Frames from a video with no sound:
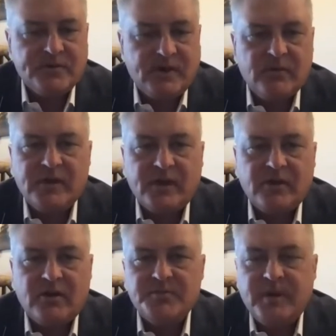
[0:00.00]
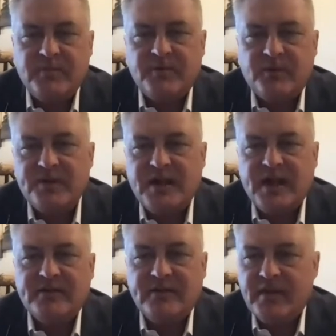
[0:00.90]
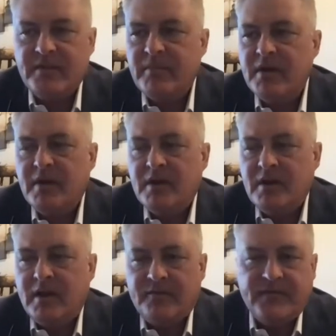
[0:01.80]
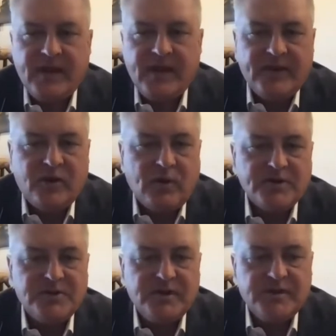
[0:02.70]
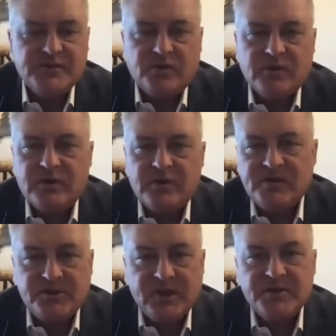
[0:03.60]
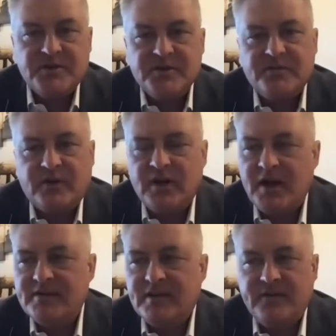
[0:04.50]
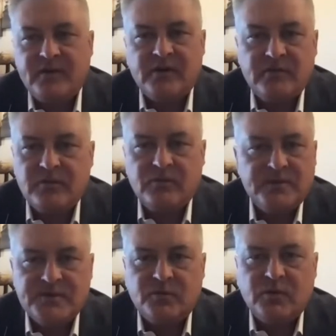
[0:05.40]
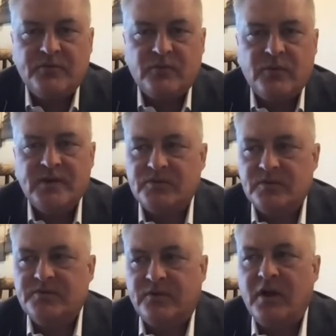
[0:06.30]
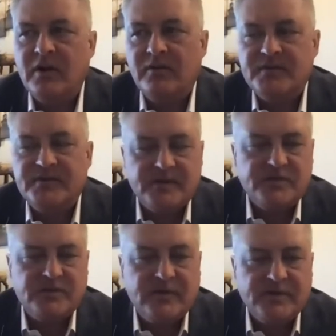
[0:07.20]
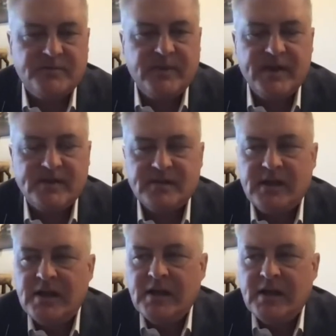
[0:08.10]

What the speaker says: So I really encourage people to reach out to them if they have any questions or suggestions for content. They're just a wonderful resource for all of us in this space.